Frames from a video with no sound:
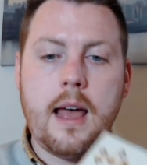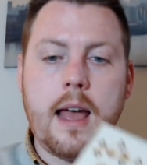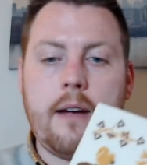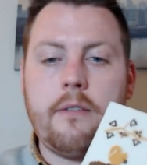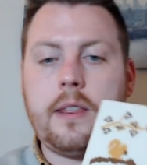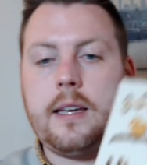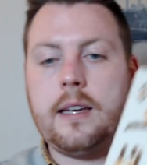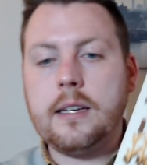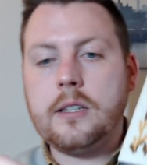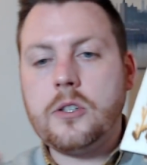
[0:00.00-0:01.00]
everything
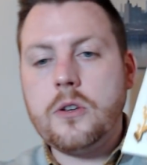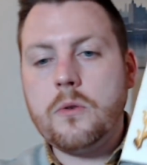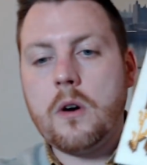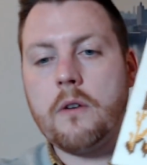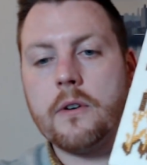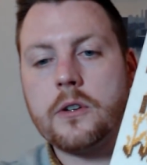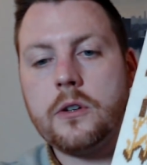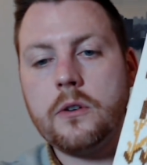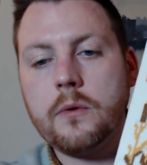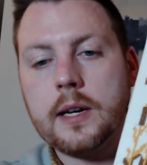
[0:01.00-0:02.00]
is
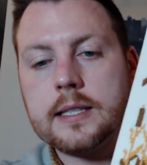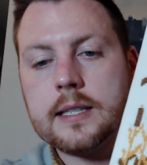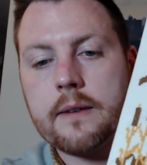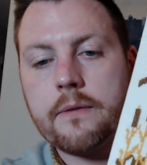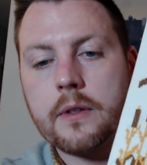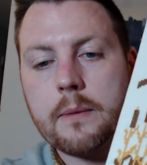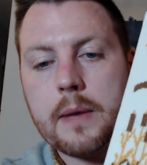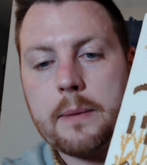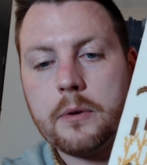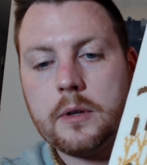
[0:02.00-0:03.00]
2/2 except for the
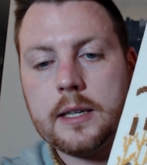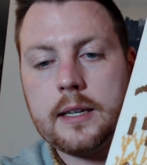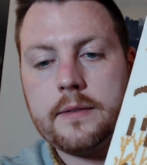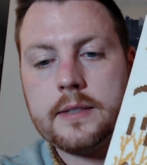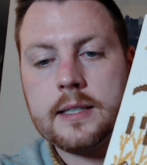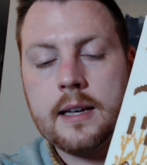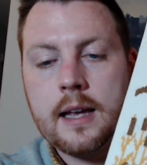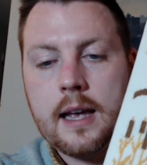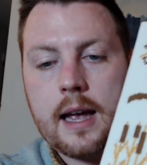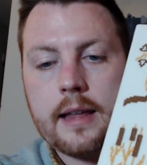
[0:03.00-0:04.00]
maple leaves
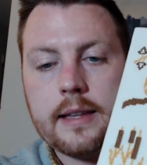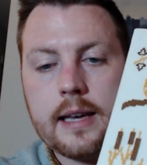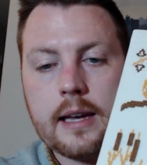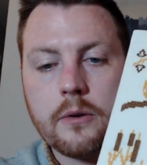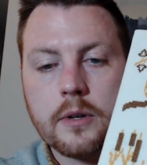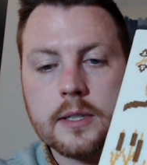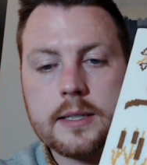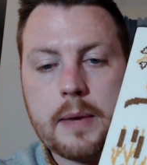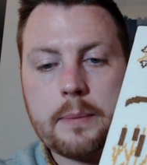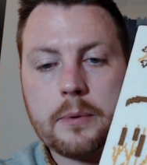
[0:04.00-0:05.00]
and the acorns. The
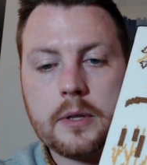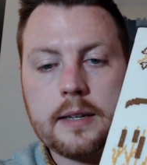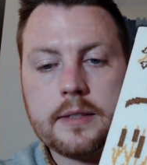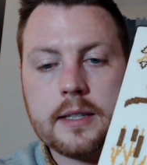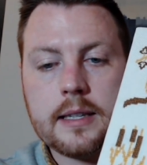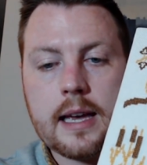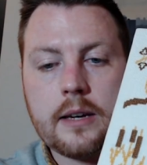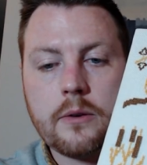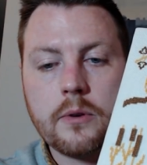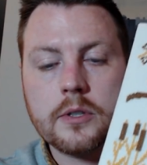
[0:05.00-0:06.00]
maple leaves and the
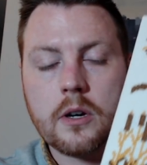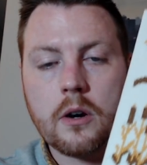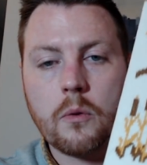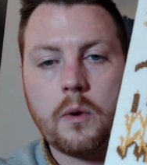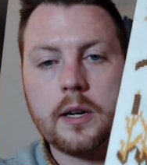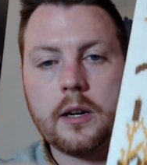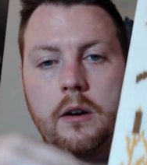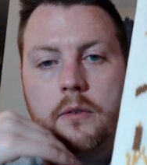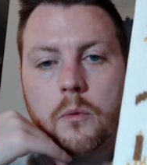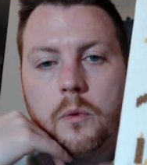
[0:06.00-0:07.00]
acorns are
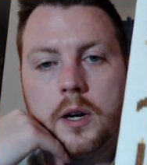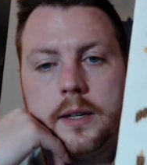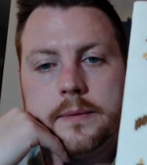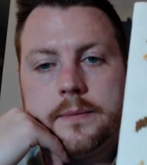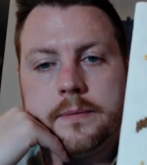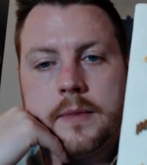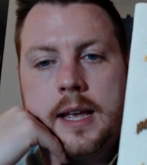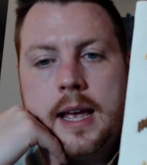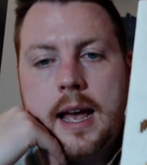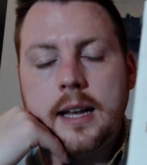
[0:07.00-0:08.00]
1/1.
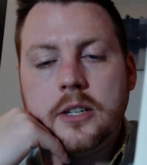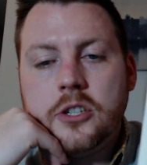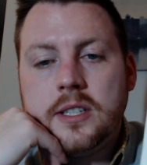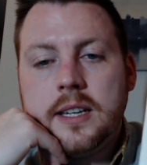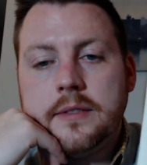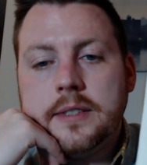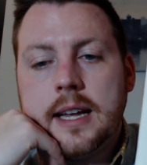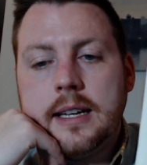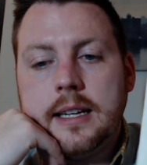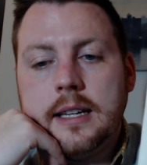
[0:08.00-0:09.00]
And it just gives
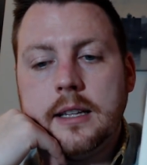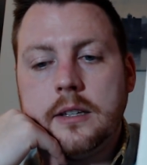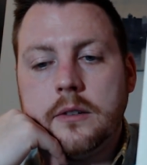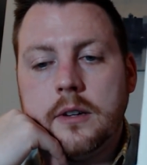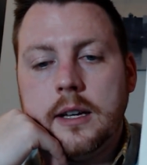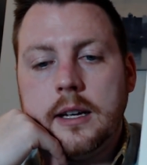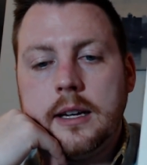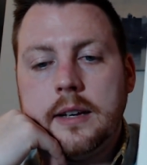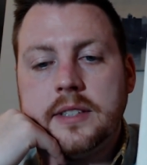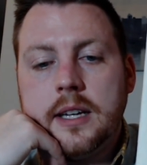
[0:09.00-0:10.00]
that neat little, it
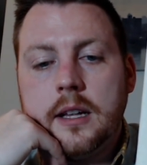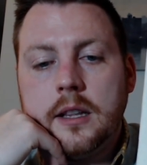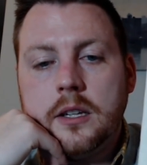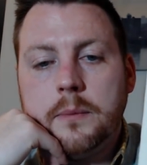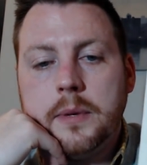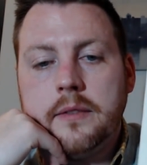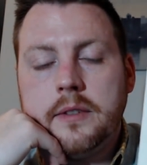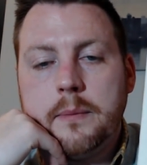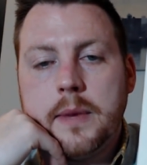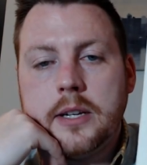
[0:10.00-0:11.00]
gives it a little bit of
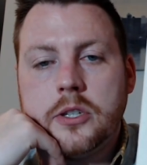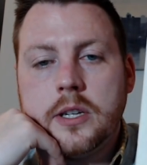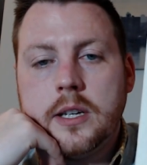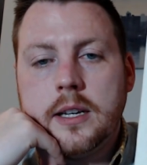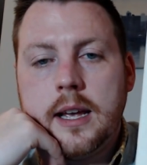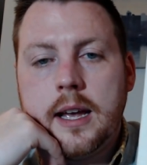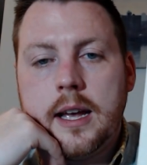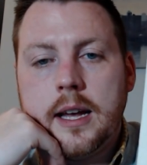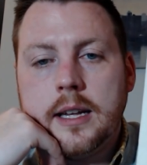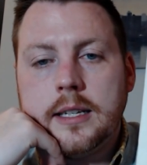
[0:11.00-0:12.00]
dimension
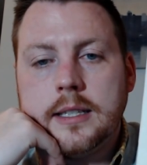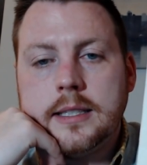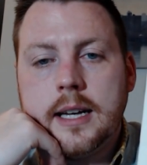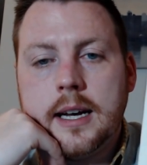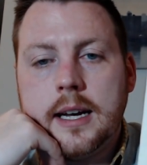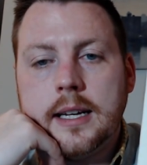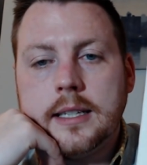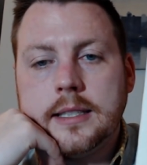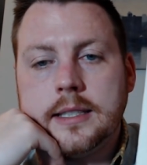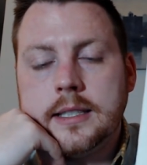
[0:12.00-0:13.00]
and
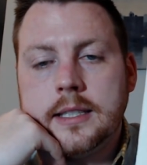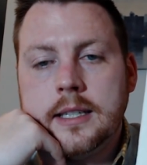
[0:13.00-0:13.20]
size